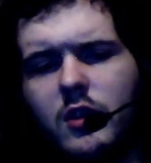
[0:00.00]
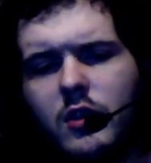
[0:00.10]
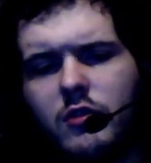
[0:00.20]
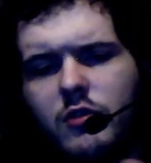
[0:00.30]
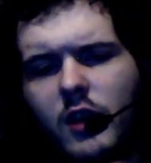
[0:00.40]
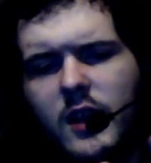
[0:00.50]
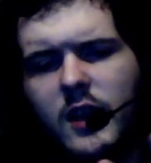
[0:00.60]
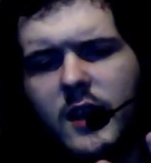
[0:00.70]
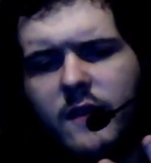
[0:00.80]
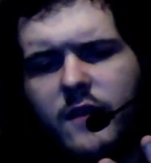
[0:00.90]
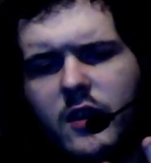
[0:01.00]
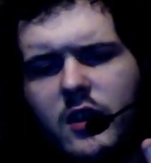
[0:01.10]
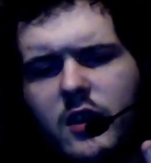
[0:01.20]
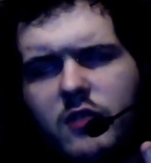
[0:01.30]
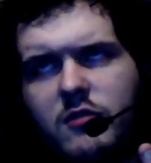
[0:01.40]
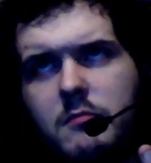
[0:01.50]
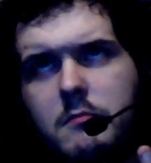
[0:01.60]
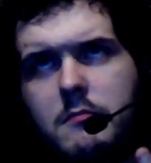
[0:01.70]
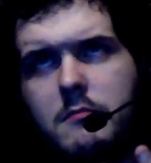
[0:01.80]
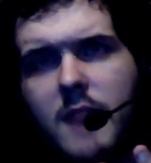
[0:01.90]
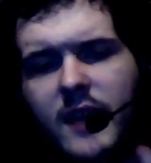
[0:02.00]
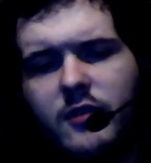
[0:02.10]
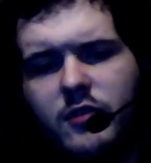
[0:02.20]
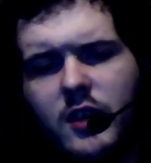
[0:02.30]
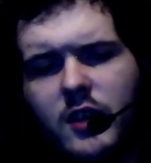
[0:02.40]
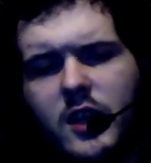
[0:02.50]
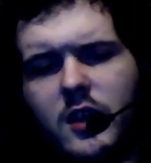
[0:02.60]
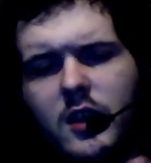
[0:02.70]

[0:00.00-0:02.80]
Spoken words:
Sonic vs. Mecha Sonic,